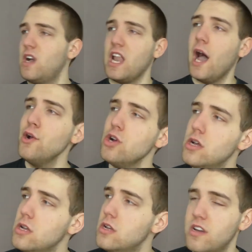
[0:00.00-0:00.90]
Hello?
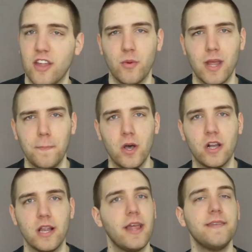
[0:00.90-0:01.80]
I thought we had a
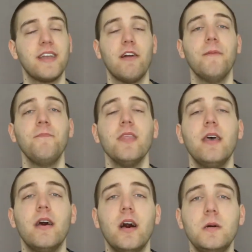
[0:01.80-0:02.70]
burglar then. Carry
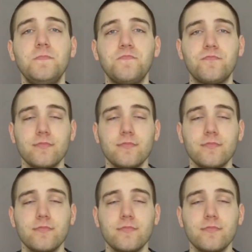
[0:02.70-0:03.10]
on.